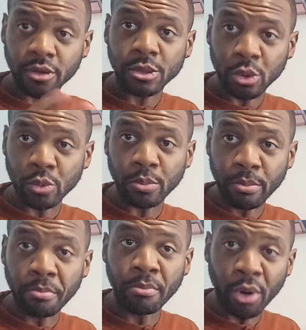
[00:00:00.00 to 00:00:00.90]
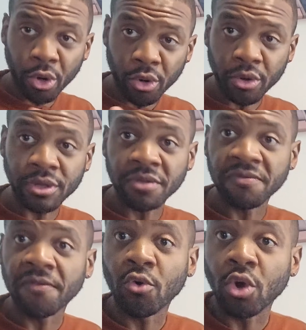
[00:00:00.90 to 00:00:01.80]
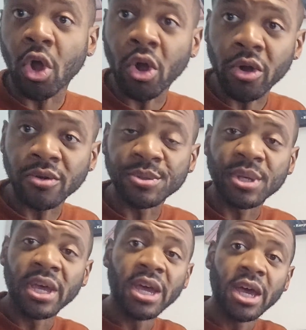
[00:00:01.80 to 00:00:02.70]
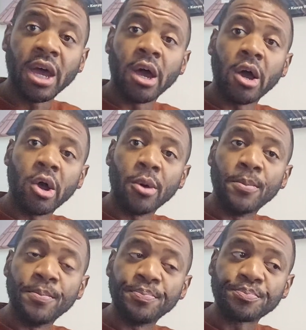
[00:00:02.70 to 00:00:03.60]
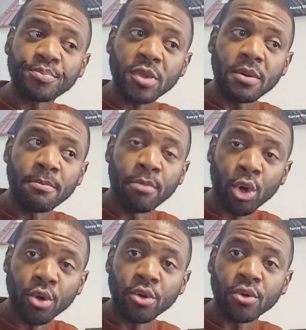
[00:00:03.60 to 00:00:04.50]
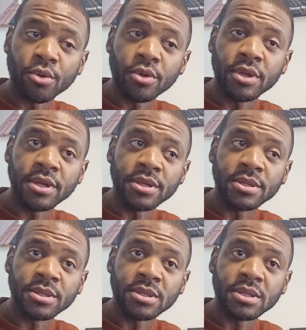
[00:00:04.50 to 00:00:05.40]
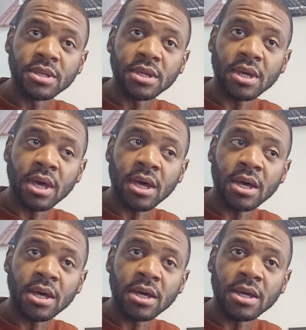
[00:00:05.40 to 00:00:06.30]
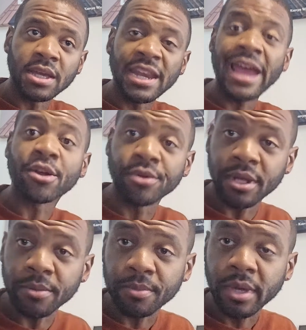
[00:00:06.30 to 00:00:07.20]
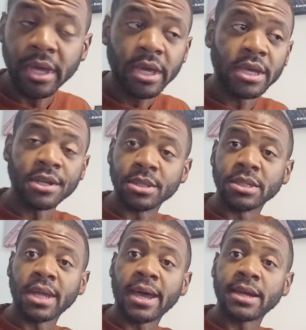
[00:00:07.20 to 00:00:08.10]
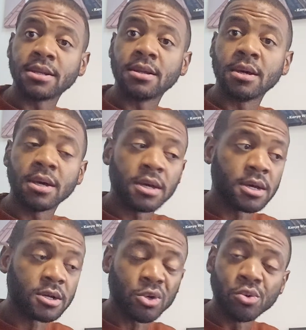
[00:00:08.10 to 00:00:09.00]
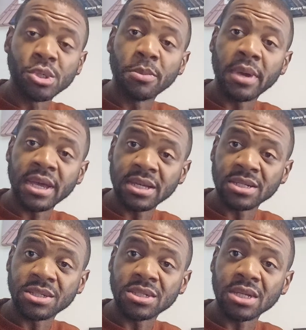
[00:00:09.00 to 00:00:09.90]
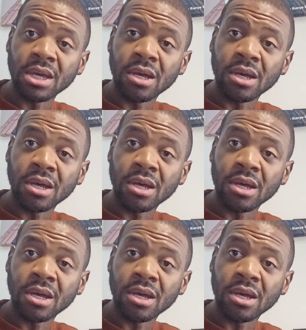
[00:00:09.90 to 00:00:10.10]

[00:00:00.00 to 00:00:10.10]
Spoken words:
So BRRRR and then four R's. BRRRR is an acronym. It is not Gucci Mane's